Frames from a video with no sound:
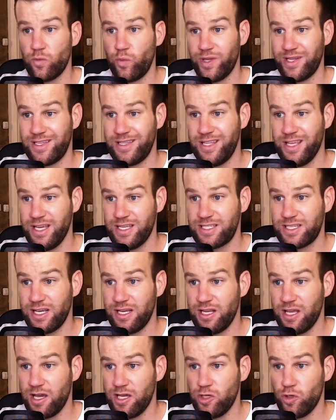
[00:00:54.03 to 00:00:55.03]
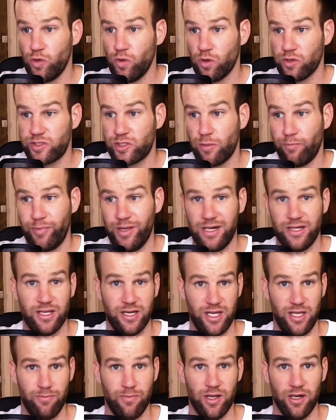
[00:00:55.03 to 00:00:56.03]
With this idea, you also build
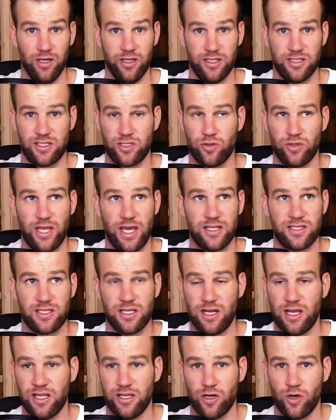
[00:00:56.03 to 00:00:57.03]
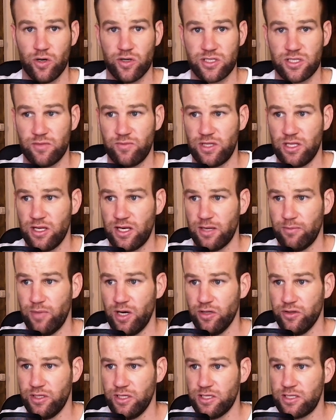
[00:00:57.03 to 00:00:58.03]
an email list. So that's another awesome thing
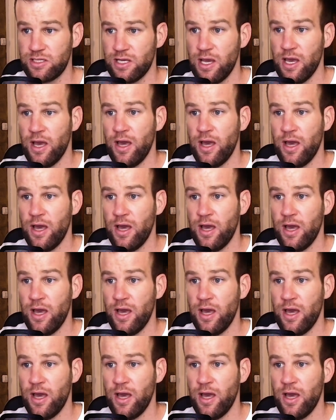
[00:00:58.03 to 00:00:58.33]
about this.